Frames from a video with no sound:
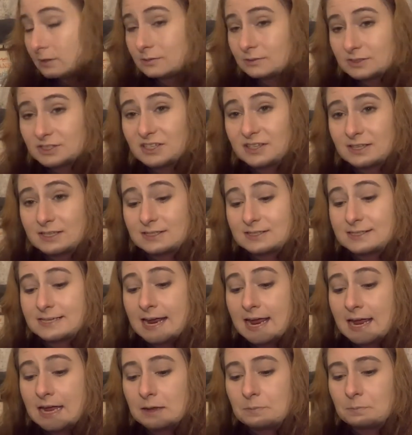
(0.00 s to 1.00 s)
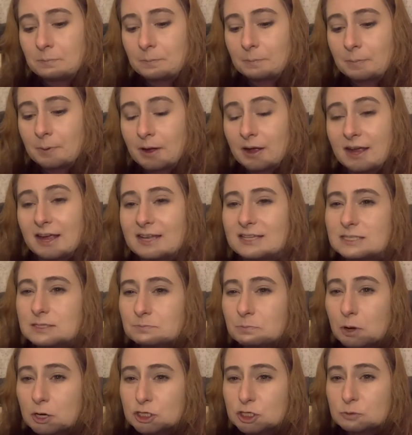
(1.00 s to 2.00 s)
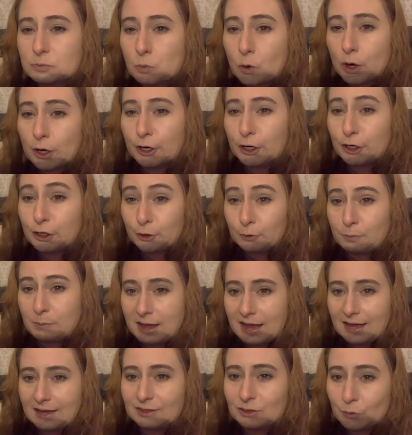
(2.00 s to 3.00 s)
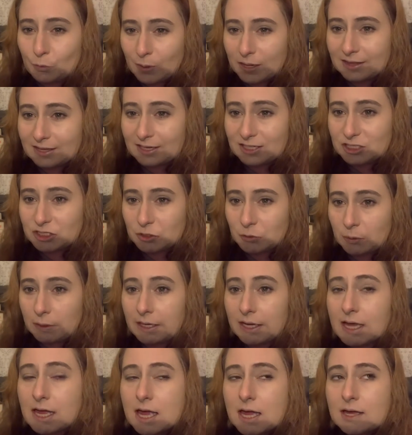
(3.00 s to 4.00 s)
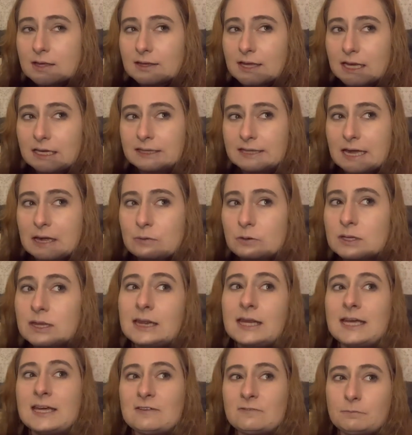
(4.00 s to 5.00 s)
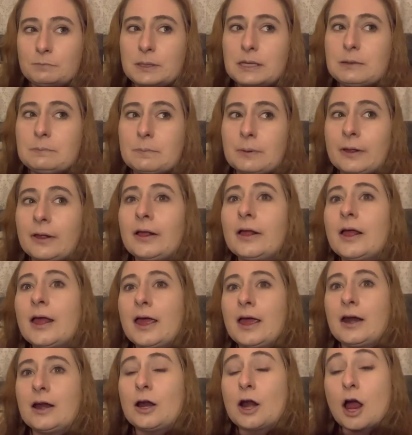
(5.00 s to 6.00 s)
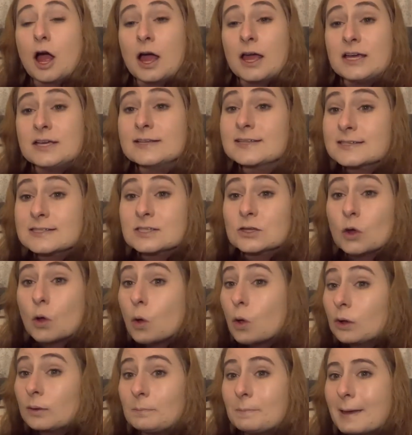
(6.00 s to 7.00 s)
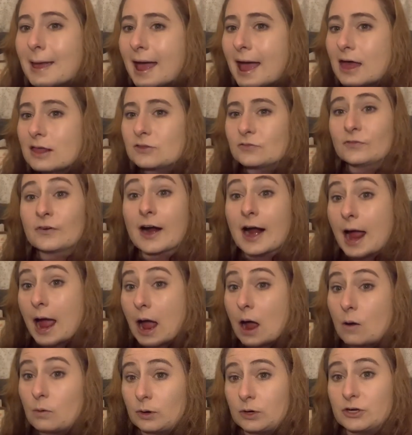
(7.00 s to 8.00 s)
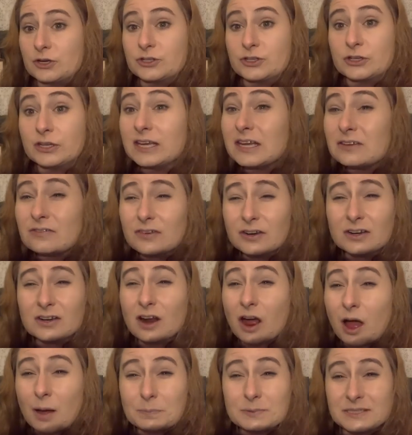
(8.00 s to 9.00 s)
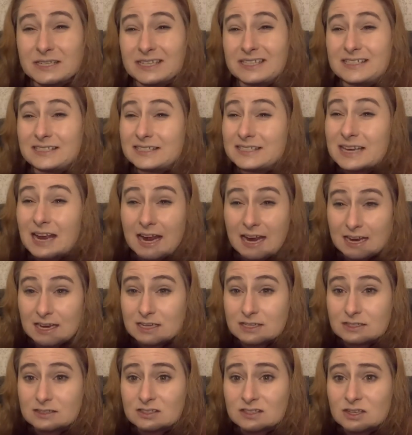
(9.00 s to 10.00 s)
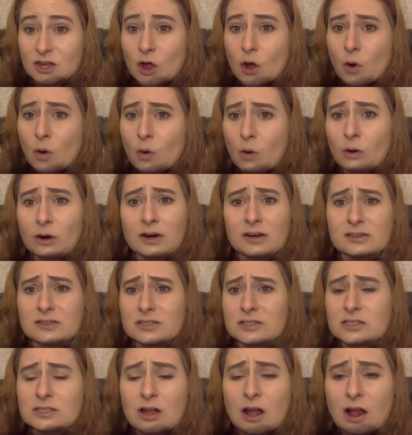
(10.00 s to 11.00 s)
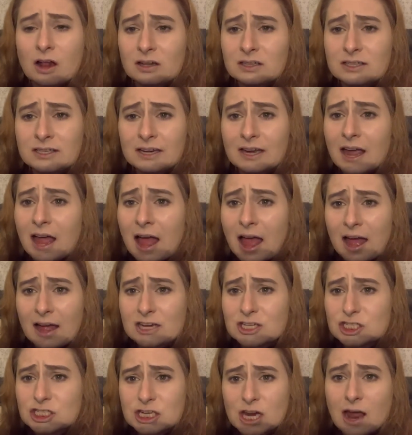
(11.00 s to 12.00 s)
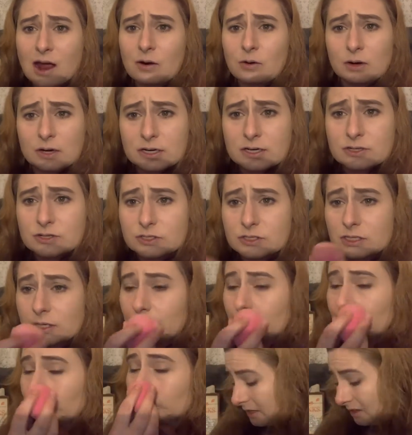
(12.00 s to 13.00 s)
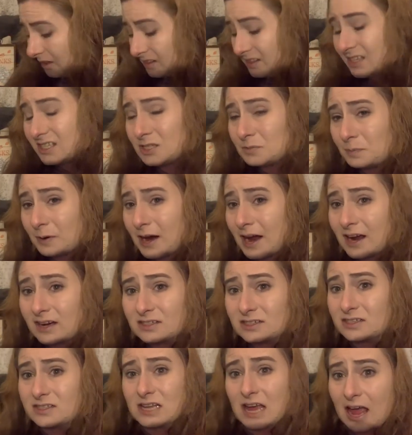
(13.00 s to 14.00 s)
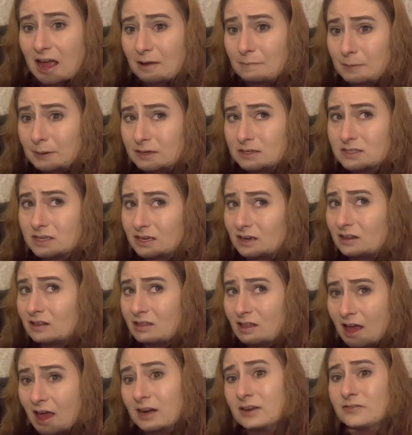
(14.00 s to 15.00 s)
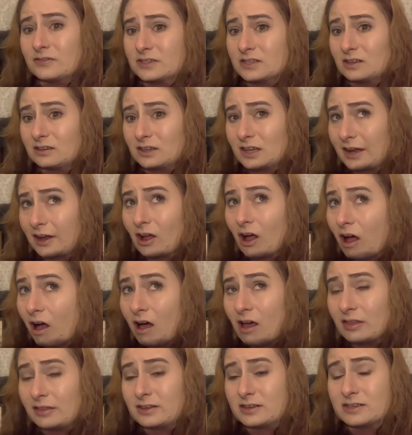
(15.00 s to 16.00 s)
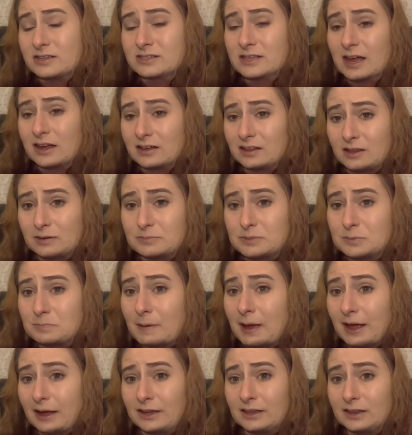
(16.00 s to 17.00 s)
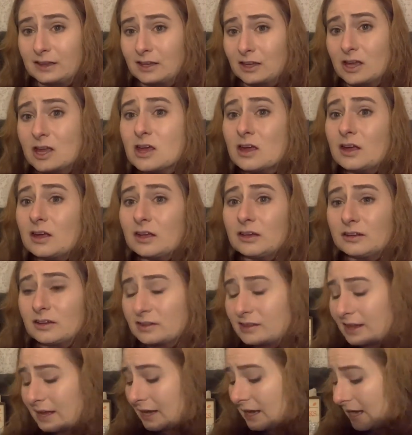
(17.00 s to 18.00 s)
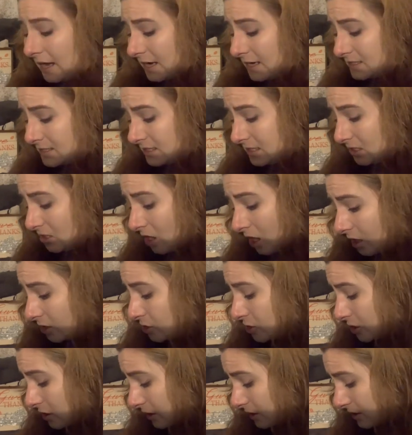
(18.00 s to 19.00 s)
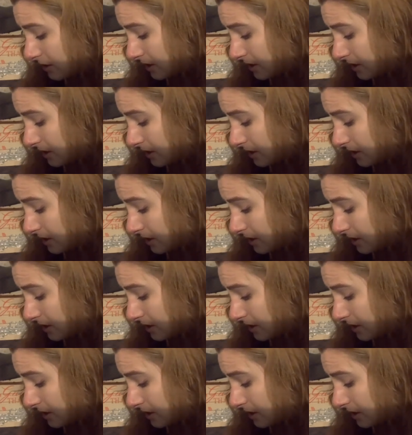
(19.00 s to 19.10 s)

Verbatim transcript: to this day, but it's much more humane the way they do it. Like they would leave people in an ice cold bath for hours, even up to days, or in scalding hot showers. And this practice happened in a lot of like all the asylums back in the the late 1800s.